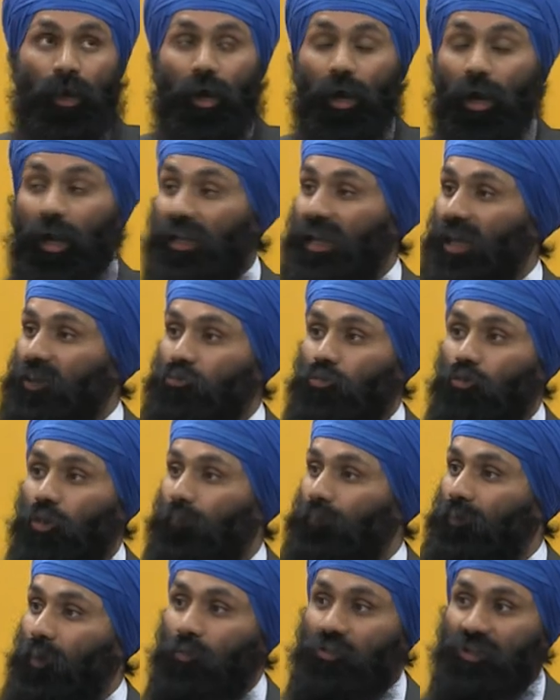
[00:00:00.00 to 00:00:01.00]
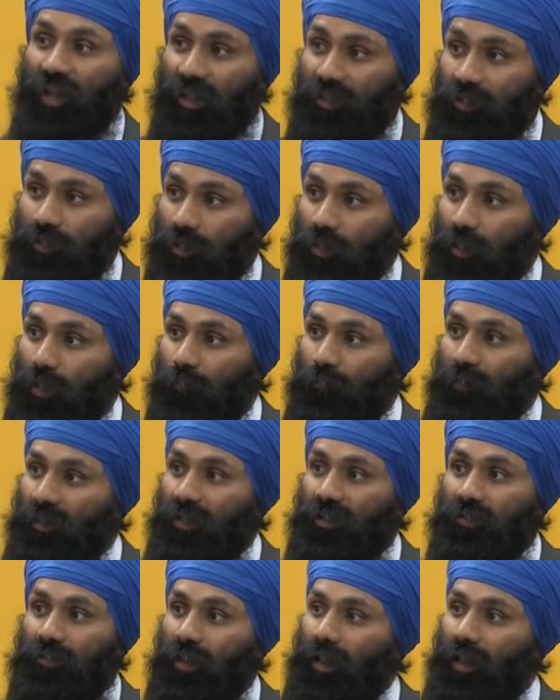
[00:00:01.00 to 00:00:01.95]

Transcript: electoral process, because